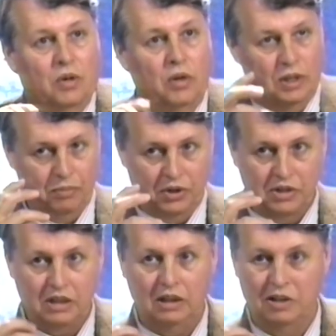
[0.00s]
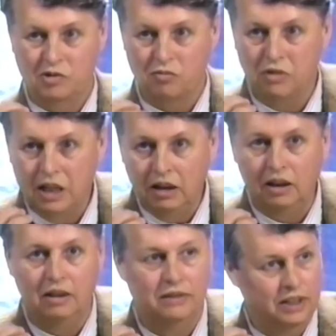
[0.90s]
when the person is
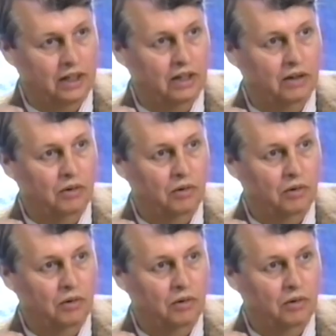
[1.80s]
really there,